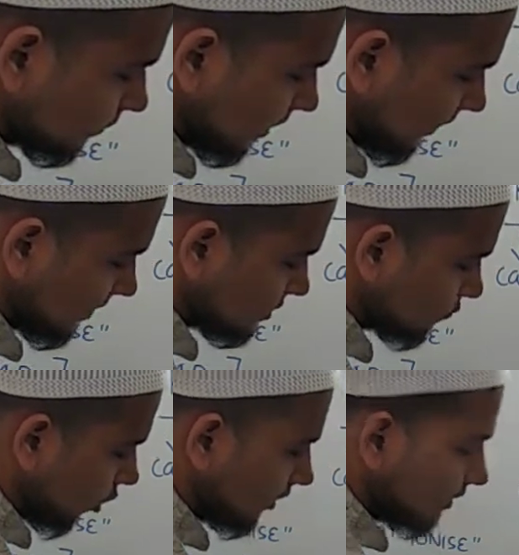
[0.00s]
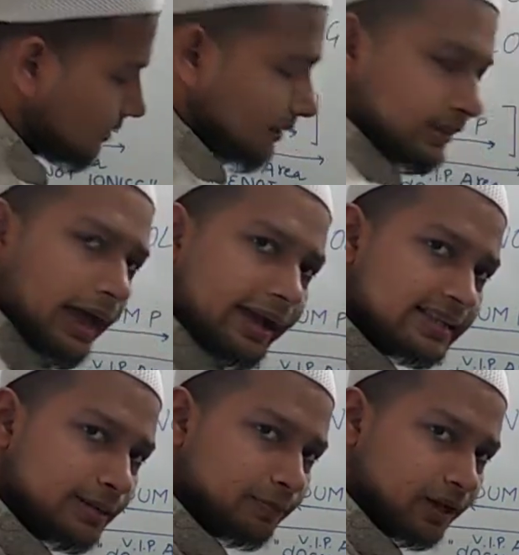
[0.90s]
Iron is what? The
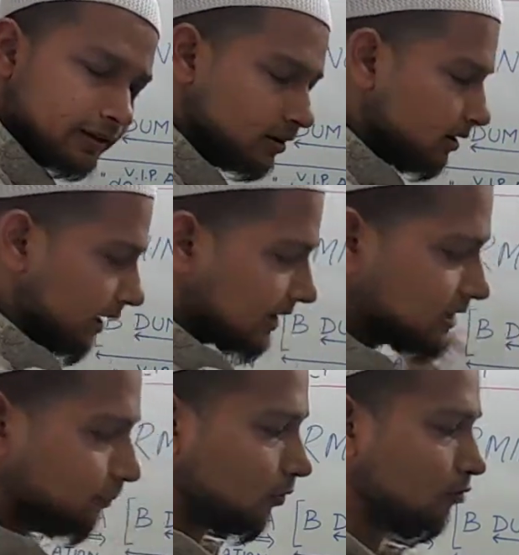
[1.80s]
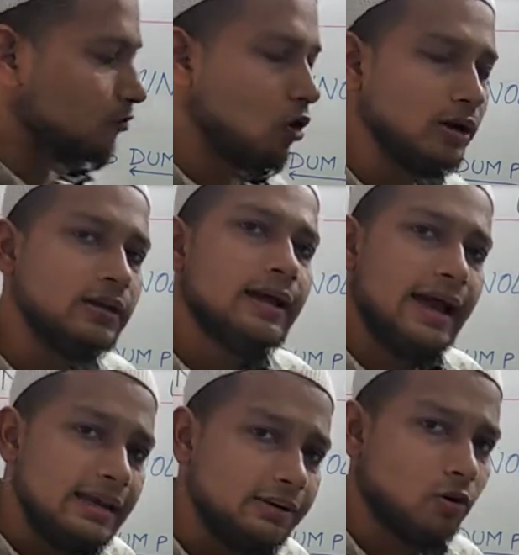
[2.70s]
acceptor. Acceptor of what?
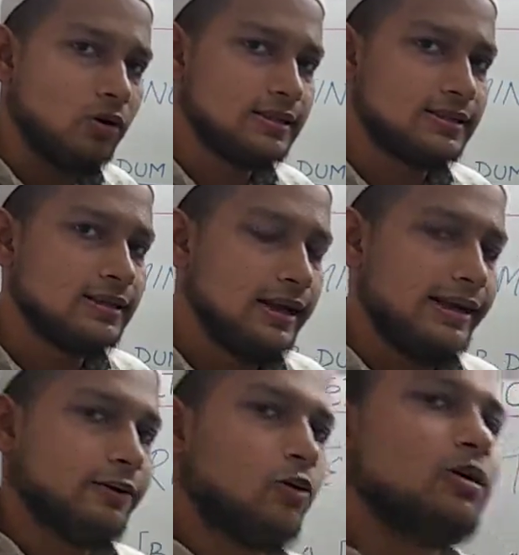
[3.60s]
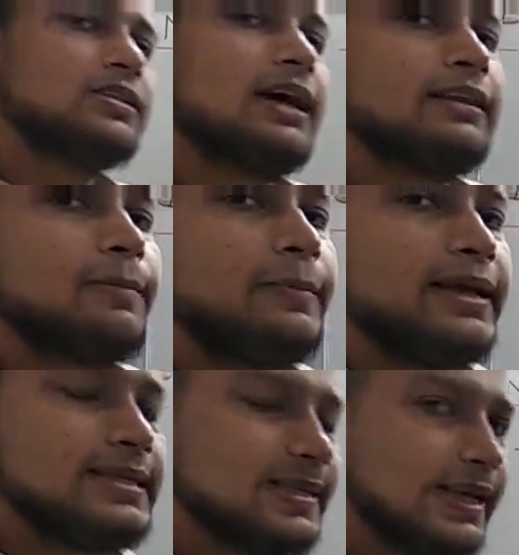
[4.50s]
Electrons. Electrons are the
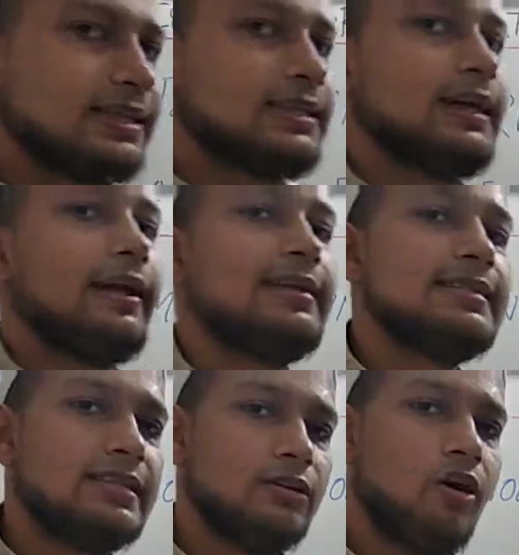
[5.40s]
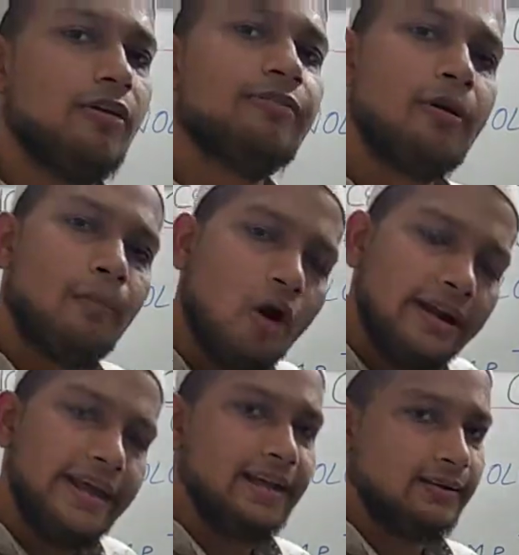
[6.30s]
basic currency of
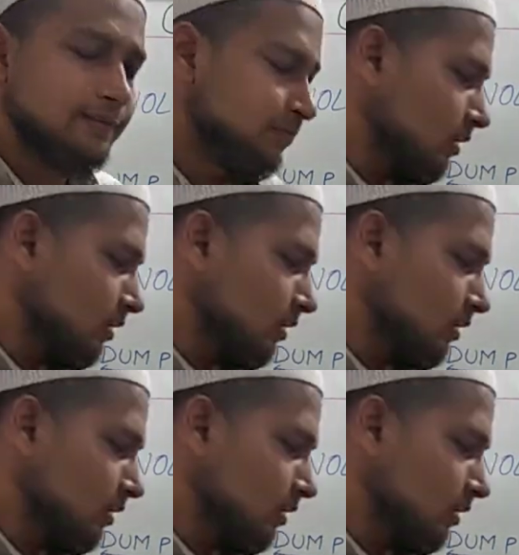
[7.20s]
bonding.